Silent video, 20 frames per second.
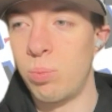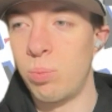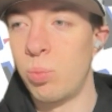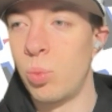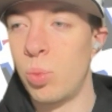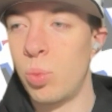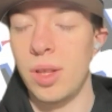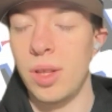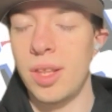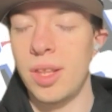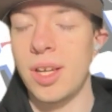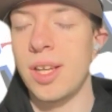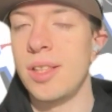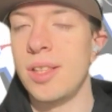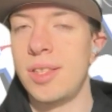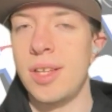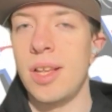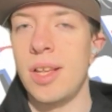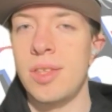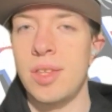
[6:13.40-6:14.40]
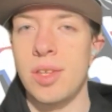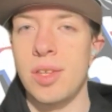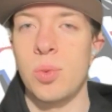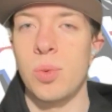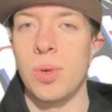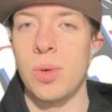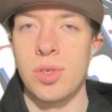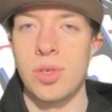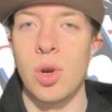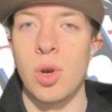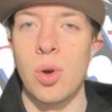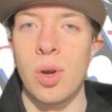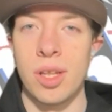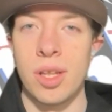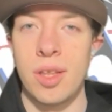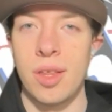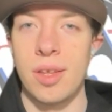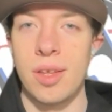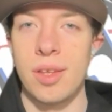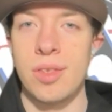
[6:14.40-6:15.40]
what the consensus was going
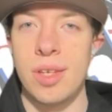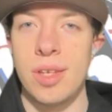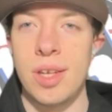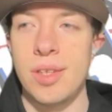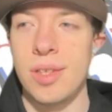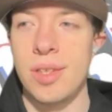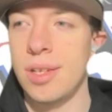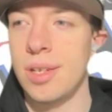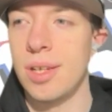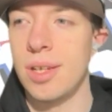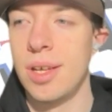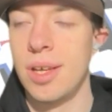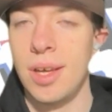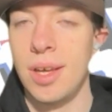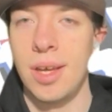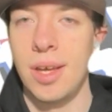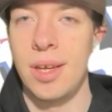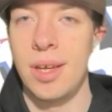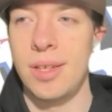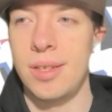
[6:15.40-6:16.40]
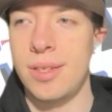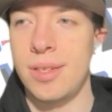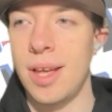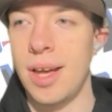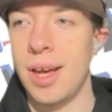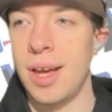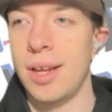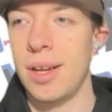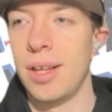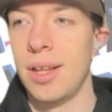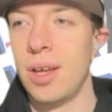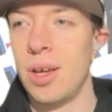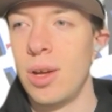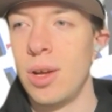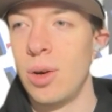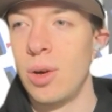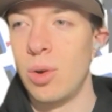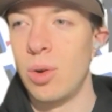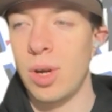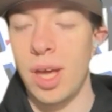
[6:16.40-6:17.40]
into the season, is that,
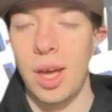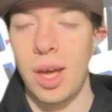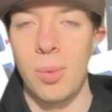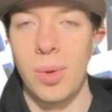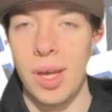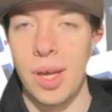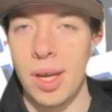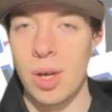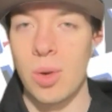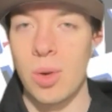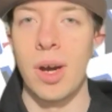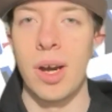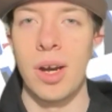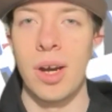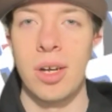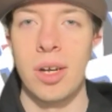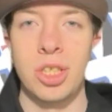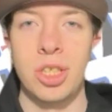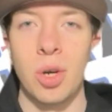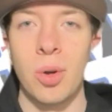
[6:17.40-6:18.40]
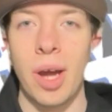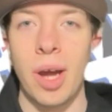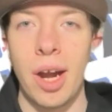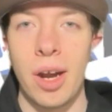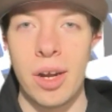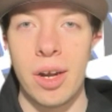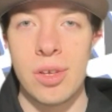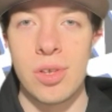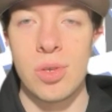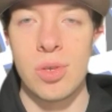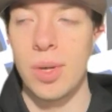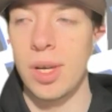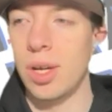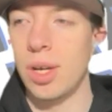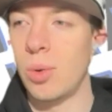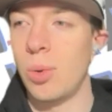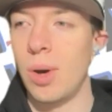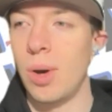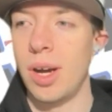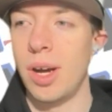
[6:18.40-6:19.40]
okay, we acquired Joe Harris, we
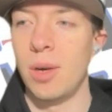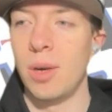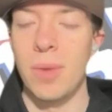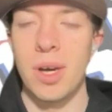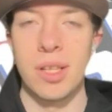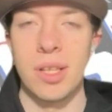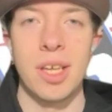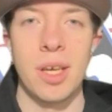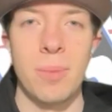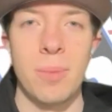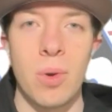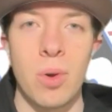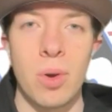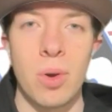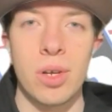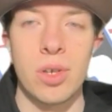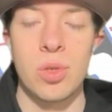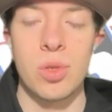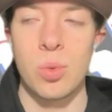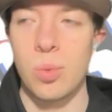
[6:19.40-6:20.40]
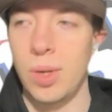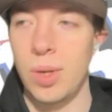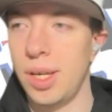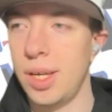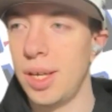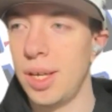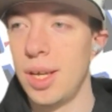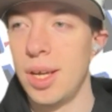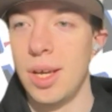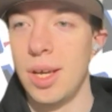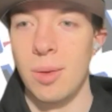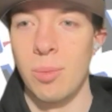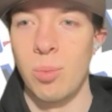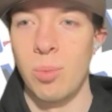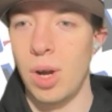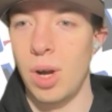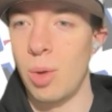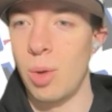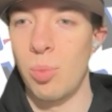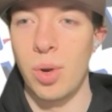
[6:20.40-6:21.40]
acquired Monte Morris, we
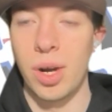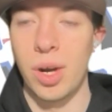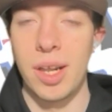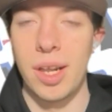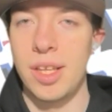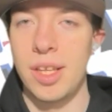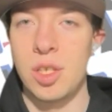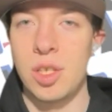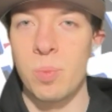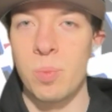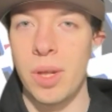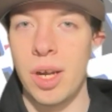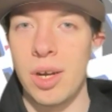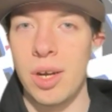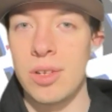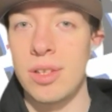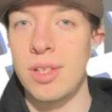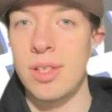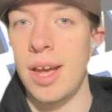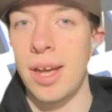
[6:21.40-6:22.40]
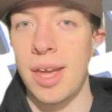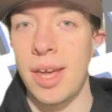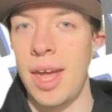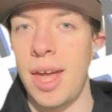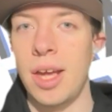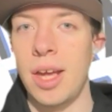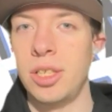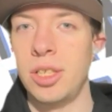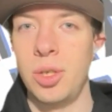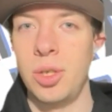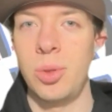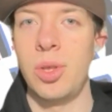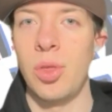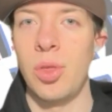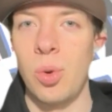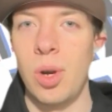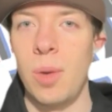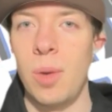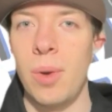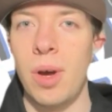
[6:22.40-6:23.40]
are bringing in these players that can shoot the
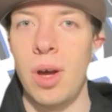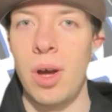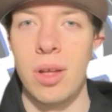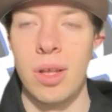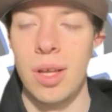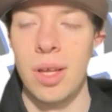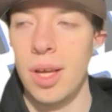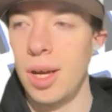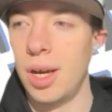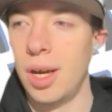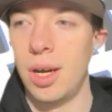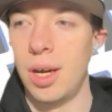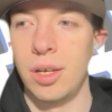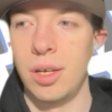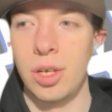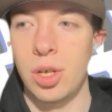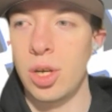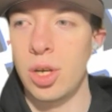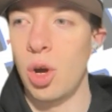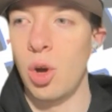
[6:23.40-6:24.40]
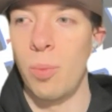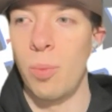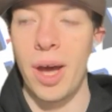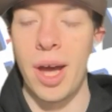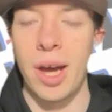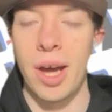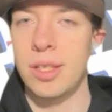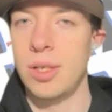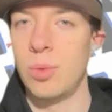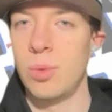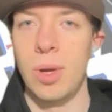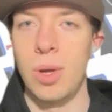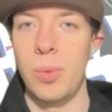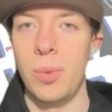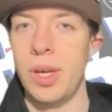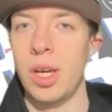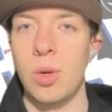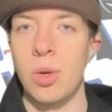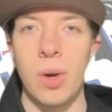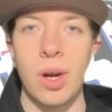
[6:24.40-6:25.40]
3-ball. You go back to when
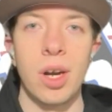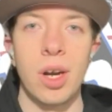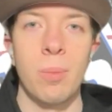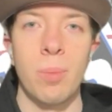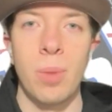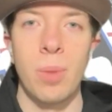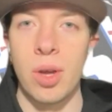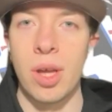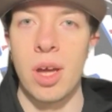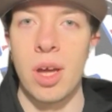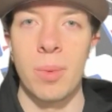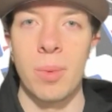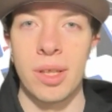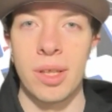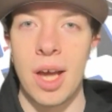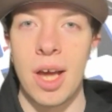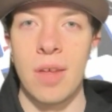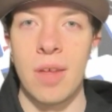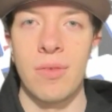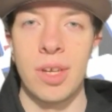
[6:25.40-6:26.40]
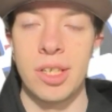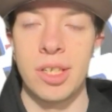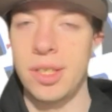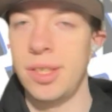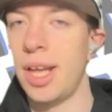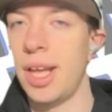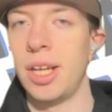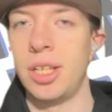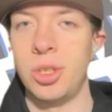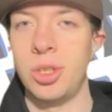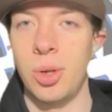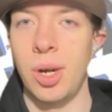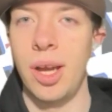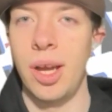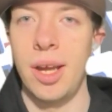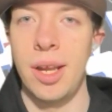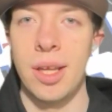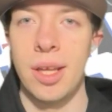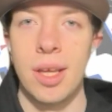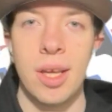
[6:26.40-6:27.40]
we acquired Bojan Bogdanovic in that
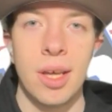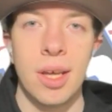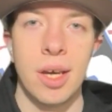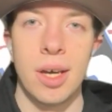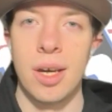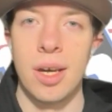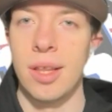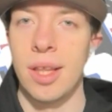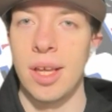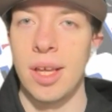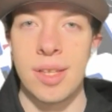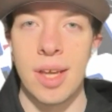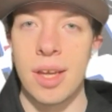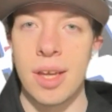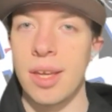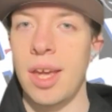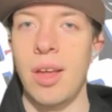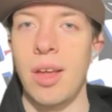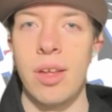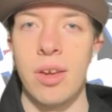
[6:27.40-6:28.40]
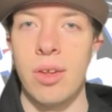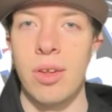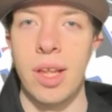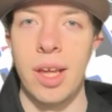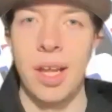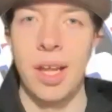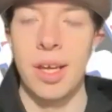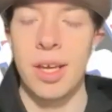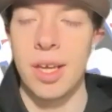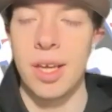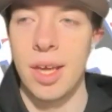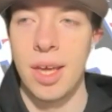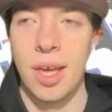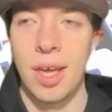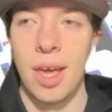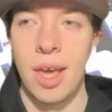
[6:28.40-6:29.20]
trade, that sent Kelly Olynyk